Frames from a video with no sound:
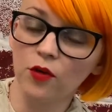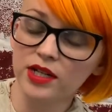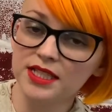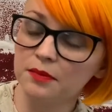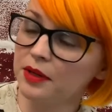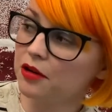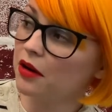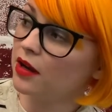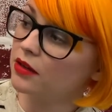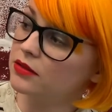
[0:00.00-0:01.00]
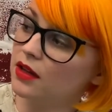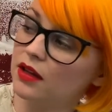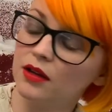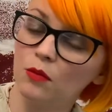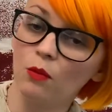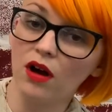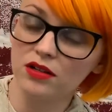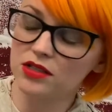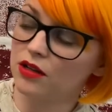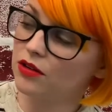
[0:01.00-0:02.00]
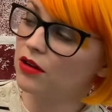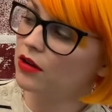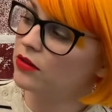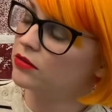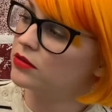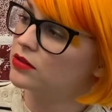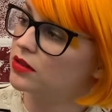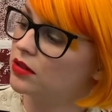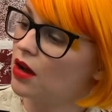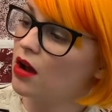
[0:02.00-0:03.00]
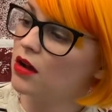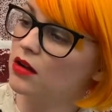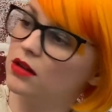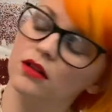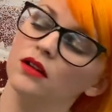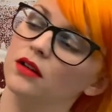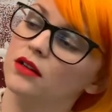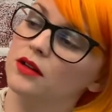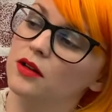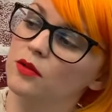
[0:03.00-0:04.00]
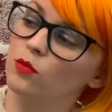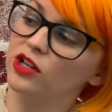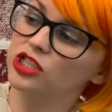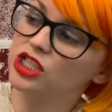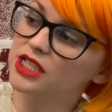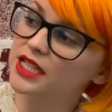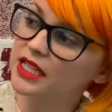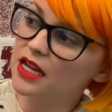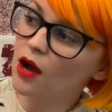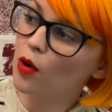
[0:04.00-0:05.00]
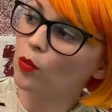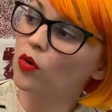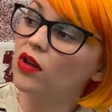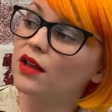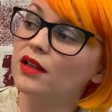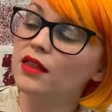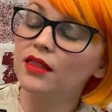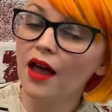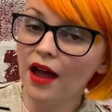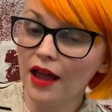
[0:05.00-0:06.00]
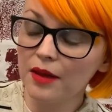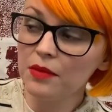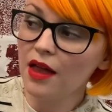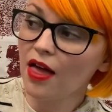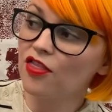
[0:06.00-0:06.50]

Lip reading: the big crowd and walks on her own, where she will climb the